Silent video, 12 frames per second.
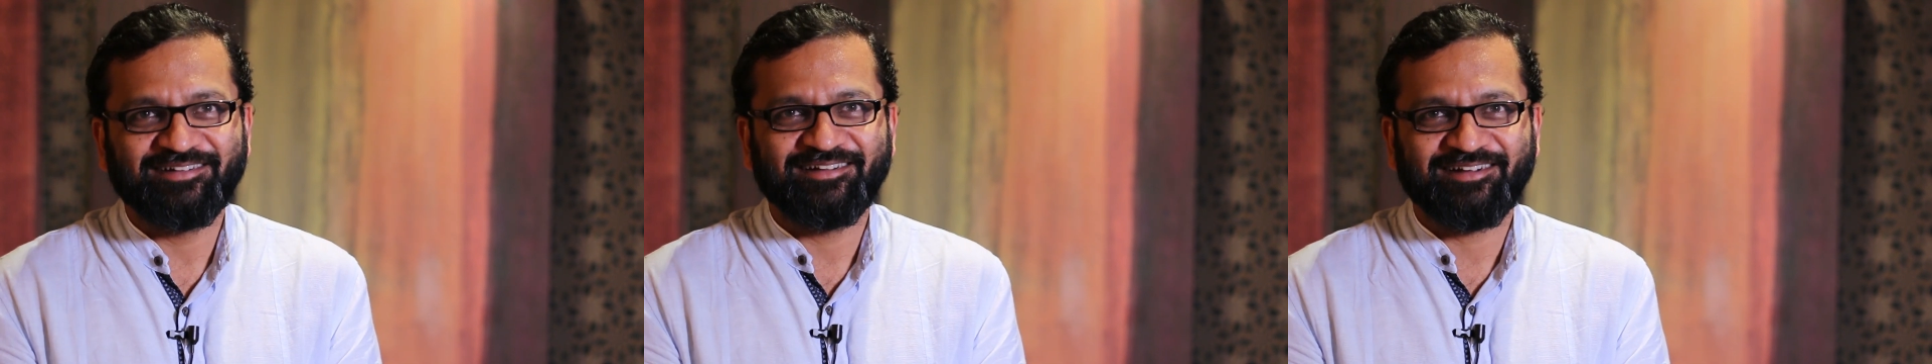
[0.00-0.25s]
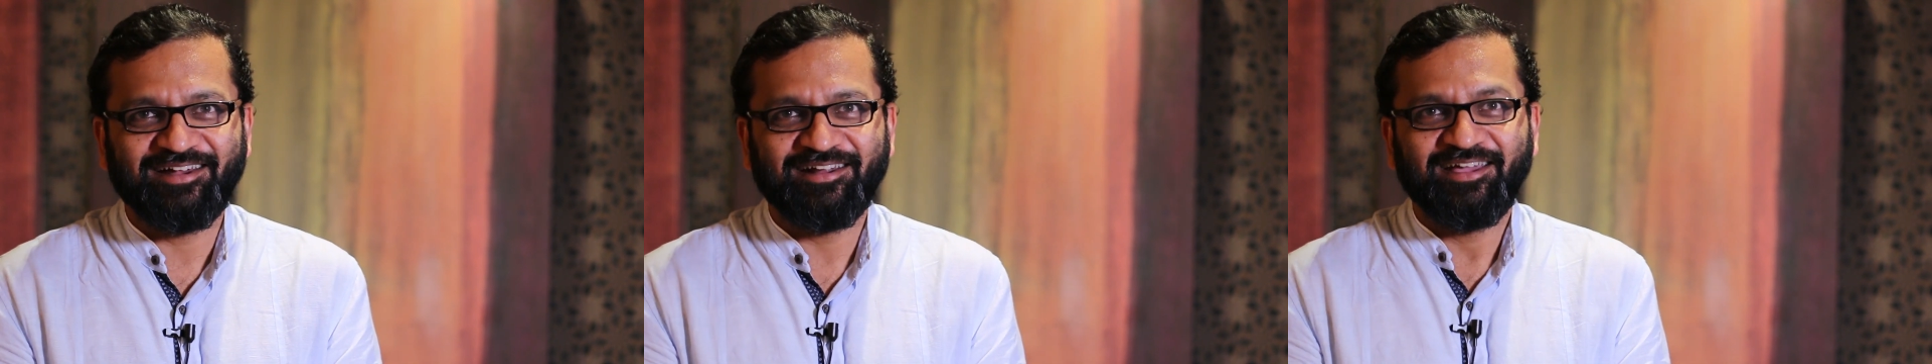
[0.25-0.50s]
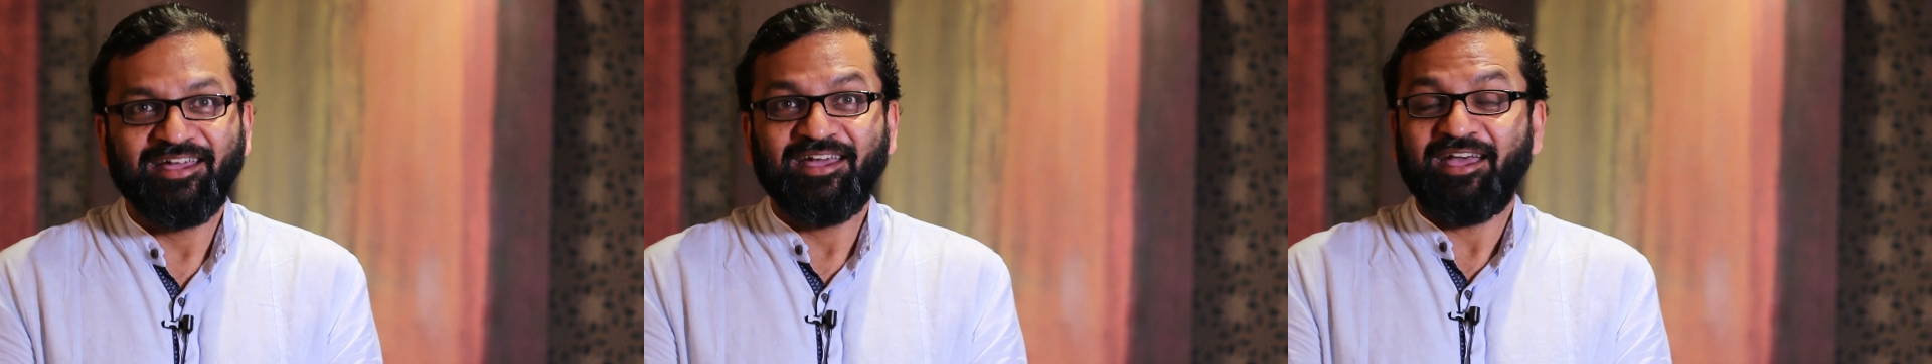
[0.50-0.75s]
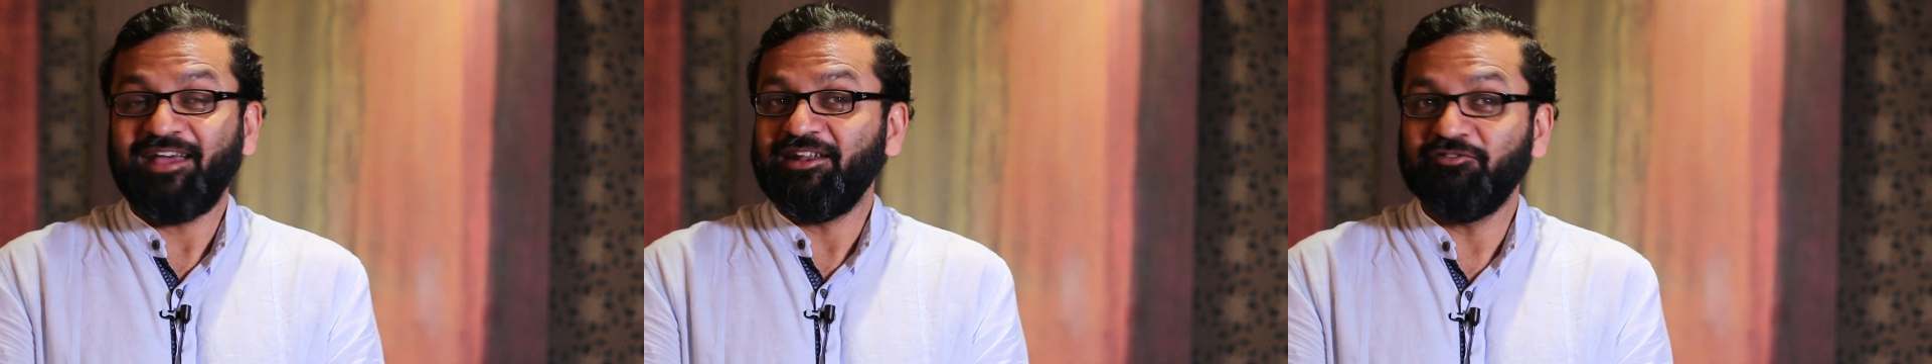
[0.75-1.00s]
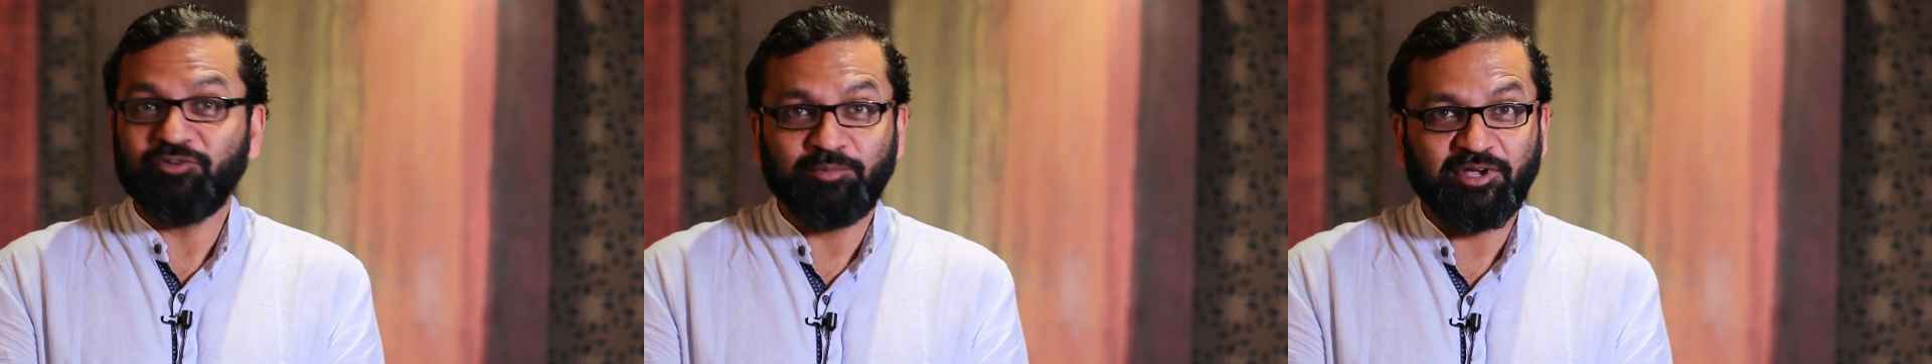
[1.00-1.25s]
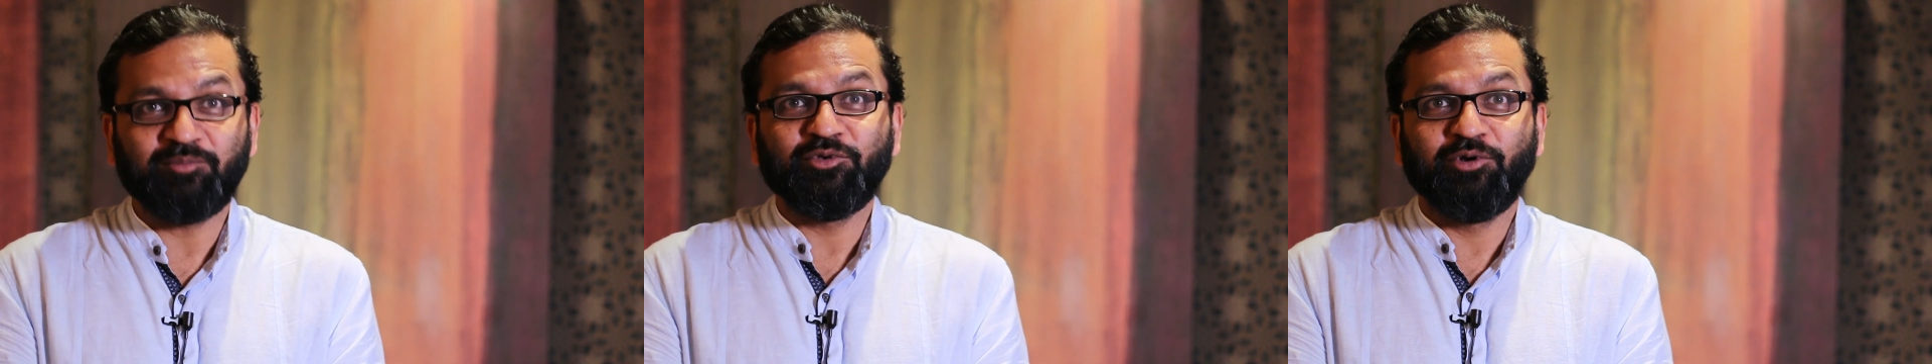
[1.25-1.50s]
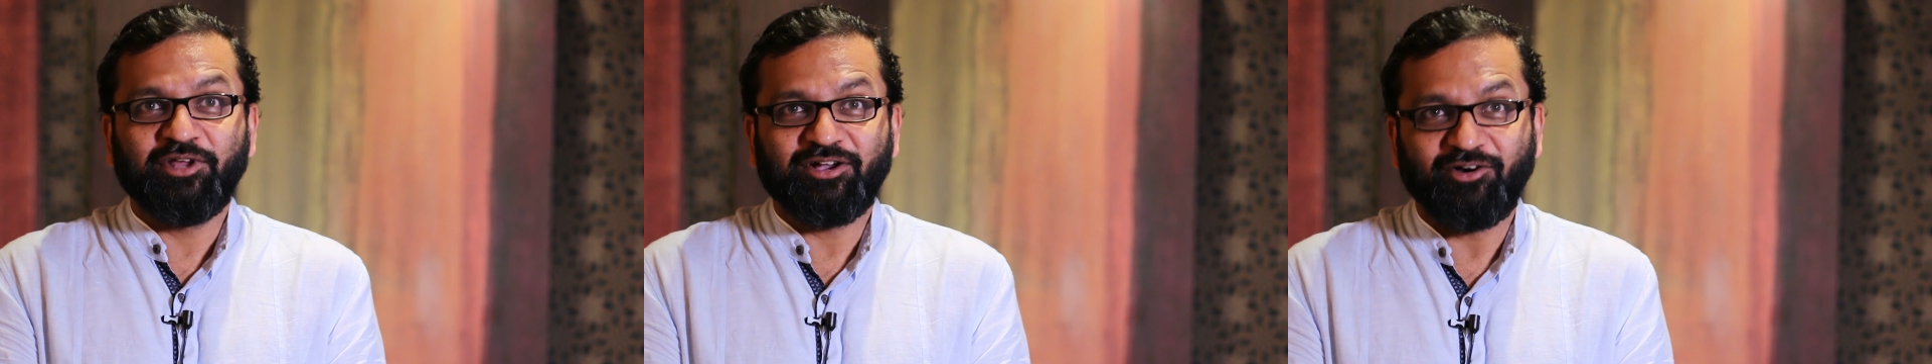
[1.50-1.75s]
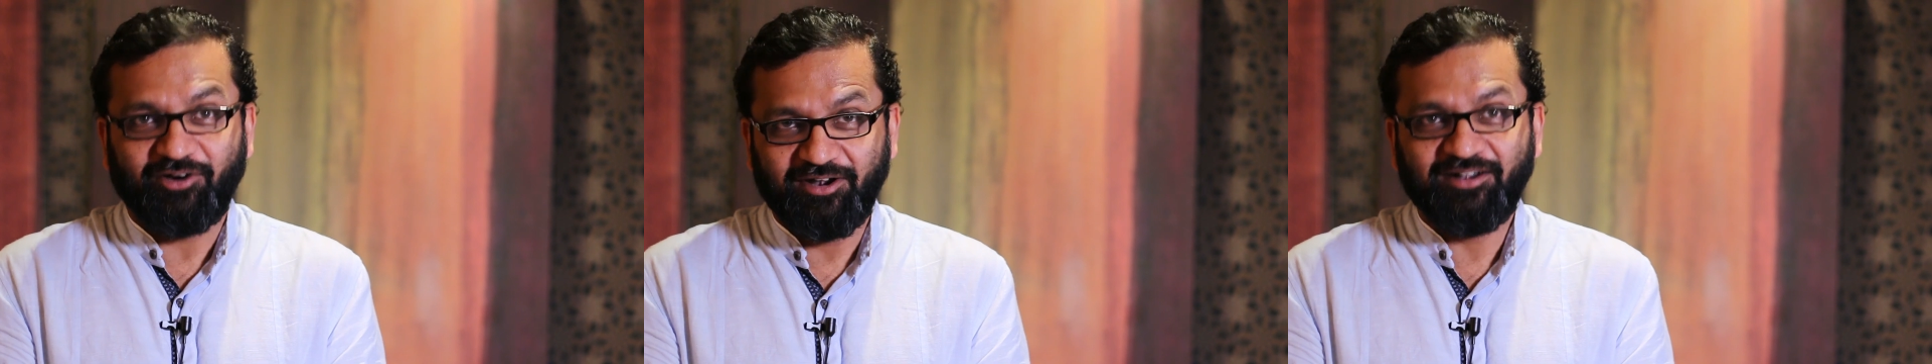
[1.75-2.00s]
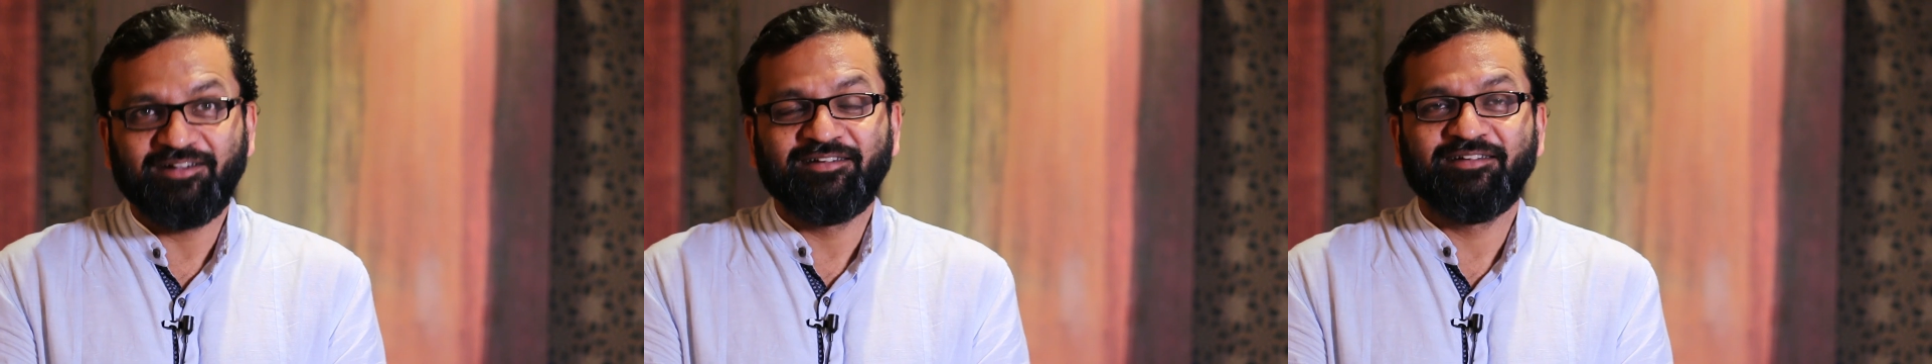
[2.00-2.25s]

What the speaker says: right? And if you become unicorn,